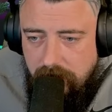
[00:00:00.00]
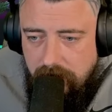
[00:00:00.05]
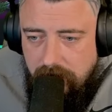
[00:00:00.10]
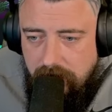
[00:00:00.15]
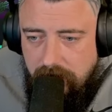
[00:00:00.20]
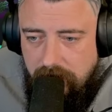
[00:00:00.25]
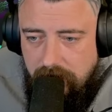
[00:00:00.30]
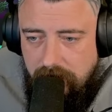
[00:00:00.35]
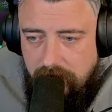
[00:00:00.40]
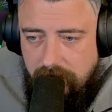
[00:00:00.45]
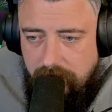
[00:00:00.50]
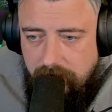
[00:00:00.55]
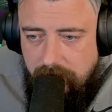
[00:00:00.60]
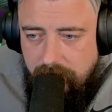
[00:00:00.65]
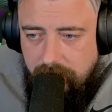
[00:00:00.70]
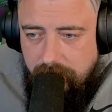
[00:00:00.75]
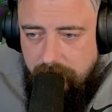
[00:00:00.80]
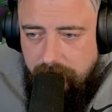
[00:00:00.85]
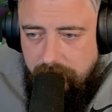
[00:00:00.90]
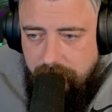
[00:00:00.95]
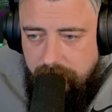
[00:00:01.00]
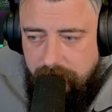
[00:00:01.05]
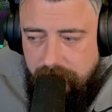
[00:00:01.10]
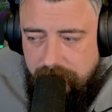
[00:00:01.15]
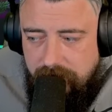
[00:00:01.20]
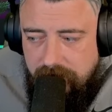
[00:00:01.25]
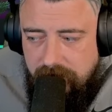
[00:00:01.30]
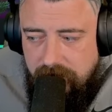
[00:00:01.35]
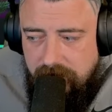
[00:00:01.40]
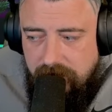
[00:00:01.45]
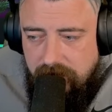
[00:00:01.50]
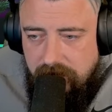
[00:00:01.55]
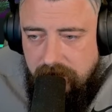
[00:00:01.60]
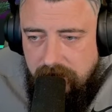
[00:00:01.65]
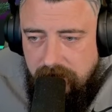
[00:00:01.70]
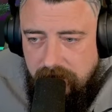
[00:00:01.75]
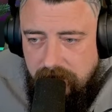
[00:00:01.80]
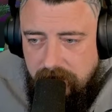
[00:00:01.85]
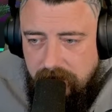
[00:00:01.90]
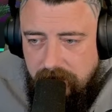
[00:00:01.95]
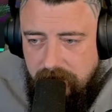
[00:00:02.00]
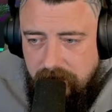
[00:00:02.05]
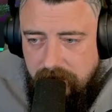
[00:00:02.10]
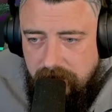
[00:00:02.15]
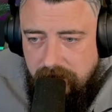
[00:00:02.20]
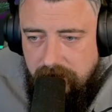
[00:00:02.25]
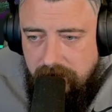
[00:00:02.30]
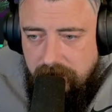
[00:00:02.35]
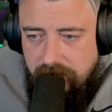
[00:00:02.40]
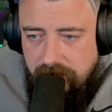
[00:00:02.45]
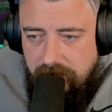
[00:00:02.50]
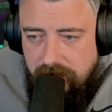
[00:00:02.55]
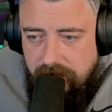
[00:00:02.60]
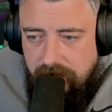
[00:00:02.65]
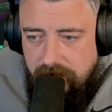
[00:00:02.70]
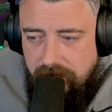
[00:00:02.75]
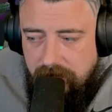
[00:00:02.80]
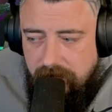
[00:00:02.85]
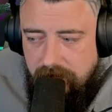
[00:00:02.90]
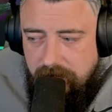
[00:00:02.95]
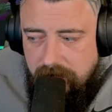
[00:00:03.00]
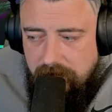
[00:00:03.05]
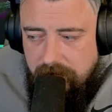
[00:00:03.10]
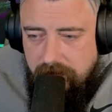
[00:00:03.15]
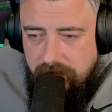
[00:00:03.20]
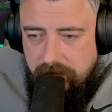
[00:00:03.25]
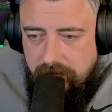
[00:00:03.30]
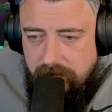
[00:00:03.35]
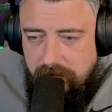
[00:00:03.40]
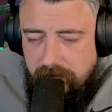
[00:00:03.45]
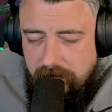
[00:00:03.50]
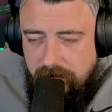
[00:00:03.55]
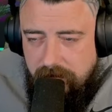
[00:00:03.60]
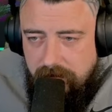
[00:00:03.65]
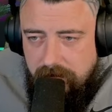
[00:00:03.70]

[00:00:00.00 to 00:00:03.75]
(no one is talking)